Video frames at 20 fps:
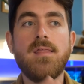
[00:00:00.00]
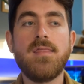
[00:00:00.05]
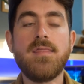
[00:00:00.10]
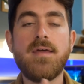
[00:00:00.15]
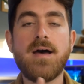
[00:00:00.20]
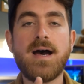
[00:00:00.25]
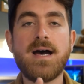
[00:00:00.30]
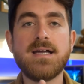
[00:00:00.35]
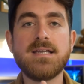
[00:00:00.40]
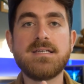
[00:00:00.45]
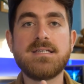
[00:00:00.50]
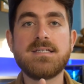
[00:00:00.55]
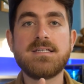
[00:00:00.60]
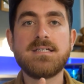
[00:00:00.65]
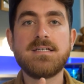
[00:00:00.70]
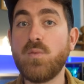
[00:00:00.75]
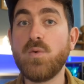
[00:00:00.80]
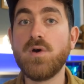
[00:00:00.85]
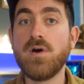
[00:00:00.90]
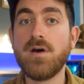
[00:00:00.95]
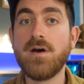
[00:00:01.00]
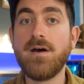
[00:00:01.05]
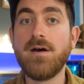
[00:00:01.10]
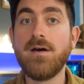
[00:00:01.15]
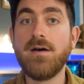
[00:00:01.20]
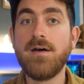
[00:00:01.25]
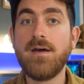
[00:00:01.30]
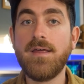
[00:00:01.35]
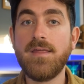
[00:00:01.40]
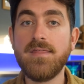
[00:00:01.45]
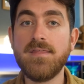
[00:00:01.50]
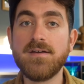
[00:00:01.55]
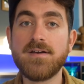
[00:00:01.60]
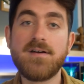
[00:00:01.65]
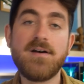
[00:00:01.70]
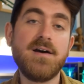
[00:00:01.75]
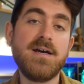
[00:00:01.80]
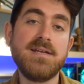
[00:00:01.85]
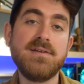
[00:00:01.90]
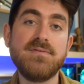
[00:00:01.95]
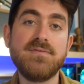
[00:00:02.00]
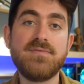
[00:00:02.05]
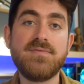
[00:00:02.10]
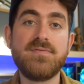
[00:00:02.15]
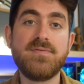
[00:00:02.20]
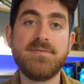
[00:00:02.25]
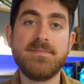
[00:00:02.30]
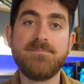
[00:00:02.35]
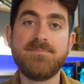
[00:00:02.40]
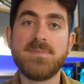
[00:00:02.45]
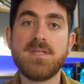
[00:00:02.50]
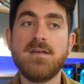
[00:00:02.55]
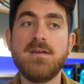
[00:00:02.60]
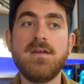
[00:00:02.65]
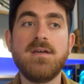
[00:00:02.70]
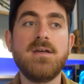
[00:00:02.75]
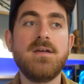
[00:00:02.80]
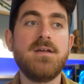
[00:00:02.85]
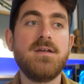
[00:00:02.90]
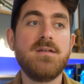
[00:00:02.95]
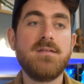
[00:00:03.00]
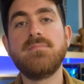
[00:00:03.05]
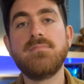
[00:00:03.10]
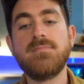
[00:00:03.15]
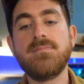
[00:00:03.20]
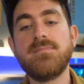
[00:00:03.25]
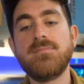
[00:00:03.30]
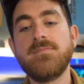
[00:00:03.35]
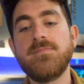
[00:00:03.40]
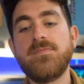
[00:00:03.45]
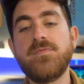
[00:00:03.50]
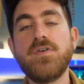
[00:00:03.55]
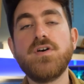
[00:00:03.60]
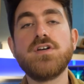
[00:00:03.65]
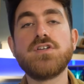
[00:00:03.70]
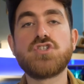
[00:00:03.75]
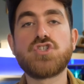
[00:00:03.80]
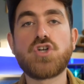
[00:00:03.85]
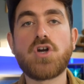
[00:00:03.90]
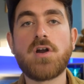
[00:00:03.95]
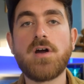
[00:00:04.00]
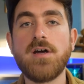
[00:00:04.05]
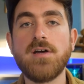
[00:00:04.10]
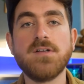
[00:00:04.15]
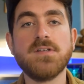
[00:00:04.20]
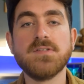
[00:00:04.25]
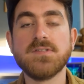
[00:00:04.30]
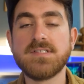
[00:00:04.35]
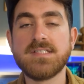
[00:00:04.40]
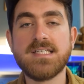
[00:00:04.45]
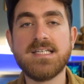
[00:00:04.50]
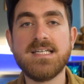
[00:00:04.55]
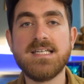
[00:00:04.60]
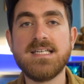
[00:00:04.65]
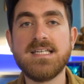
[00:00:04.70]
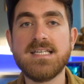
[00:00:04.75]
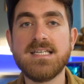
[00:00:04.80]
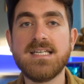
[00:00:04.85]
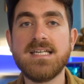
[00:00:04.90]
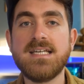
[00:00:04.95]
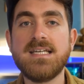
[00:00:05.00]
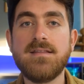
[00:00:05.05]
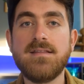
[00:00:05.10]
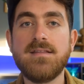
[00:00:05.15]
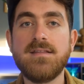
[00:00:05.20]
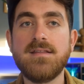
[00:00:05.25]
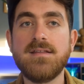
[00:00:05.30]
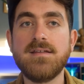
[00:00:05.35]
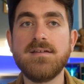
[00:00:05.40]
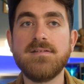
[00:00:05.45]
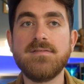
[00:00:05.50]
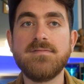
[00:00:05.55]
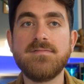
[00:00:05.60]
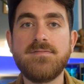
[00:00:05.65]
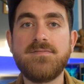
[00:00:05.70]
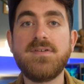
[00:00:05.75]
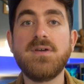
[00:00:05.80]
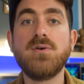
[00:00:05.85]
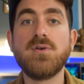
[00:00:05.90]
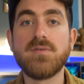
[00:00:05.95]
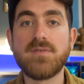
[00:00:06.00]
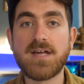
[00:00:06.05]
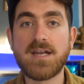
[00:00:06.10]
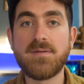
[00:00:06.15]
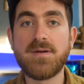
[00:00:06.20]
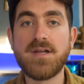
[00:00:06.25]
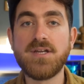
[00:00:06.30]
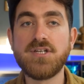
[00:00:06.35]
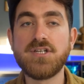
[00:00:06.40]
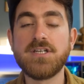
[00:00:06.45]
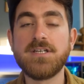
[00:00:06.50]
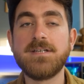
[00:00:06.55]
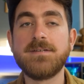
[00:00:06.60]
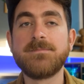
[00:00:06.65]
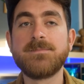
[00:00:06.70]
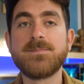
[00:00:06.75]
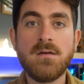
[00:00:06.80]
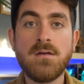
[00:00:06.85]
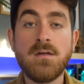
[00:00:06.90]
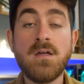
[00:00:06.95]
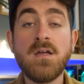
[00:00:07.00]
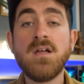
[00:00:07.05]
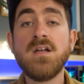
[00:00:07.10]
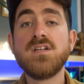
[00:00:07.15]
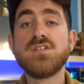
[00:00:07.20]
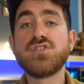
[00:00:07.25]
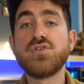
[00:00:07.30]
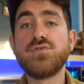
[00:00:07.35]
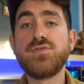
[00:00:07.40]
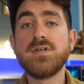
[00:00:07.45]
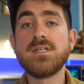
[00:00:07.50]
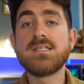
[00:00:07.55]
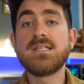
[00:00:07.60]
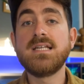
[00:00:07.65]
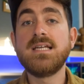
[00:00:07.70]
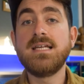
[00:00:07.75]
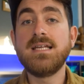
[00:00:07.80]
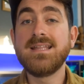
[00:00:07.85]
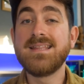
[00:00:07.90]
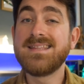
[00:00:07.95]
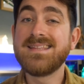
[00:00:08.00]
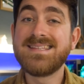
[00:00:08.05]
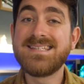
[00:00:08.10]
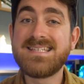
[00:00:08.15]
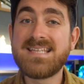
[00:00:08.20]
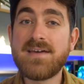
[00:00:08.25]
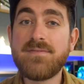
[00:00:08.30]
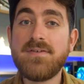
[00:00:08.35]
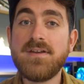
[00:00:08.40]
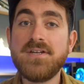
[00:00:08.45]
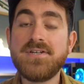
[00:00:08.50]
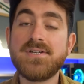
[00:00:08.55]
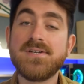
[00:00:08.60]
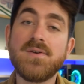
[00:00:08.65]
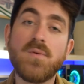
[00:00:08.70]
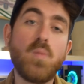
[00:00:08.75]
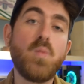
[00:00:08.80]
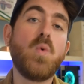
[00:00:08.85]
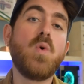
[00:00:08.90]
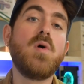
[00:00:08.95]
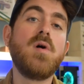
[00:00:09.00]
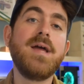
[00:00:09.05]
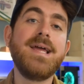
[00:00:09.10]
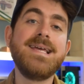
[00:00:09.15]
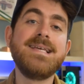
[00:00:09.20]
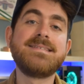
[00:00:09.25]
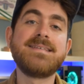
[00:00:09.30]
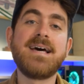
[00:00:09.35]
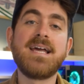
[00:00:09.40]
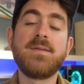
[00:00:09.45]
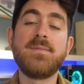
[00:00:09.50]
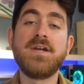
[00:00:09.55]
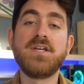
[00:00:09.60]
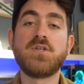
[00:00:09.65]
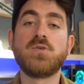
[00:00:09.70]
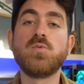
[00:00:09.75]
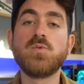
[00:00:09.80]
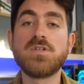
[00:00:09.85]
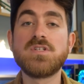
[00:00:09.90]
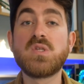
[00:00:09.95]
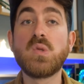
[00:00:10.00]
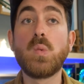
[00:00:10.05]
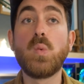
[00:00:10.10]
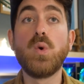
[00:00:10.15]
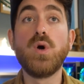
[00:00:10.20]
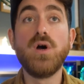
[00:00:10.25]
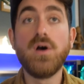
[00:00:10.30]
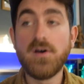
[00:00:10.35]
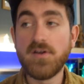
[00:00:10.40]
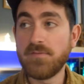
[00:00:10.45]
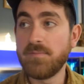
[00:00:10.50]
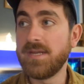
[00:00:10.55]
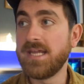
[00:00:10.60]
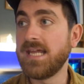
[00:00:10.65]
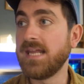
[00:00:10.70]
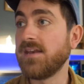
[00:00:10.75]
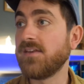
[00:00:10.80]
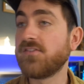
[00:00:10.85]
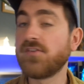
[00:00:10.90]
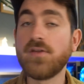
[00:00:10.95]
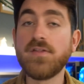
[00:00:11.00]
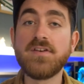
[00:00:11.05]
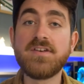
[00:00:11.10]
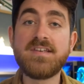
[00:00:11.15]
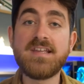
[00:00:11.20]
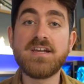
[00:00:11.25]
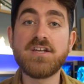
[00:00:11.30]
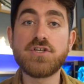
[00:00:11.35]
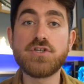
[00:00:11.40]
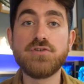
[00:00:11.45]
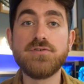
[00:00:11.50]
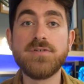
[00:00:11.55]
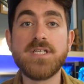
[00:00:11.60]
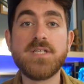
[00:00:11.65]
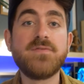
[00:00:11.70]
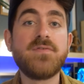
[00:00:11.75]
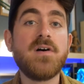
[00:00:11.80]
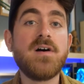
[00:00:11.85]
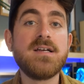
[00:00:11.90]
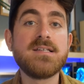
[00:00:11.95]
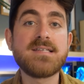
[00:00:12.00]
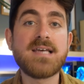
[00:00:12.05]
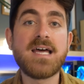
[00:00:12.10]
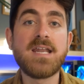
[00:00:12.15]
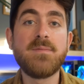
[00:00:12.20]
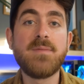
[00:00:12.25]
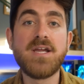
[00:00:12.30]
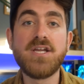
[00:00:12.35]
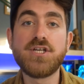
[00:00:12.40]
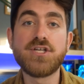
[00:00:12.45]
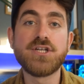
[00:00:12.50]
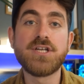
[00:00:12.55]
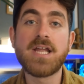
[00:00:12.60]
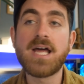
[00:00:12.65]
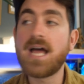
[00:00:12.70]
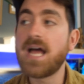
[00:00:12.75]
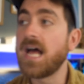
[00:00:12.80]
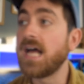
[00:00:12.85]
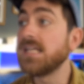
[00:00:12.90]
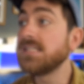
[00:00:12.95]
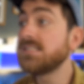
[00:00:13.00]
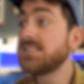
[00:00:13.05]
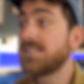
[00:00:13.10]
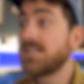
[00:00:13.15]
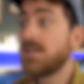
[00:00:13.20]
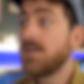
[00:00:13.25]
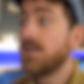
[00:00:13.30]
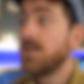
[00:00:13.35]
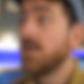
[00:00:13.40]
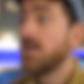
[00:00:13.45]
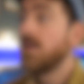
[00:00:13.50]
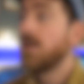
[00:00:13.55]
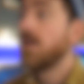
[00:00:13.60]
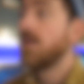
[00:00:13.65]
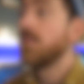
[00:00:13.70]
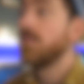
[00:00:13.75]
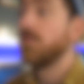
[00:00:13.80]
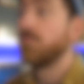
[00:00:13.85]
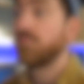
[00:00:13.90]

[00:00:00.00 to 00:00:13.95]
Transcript: that were the kind of first trials in the field of animation? So firstly, the definition. What is animation? What does the word mean? So the dictionary defines animation as the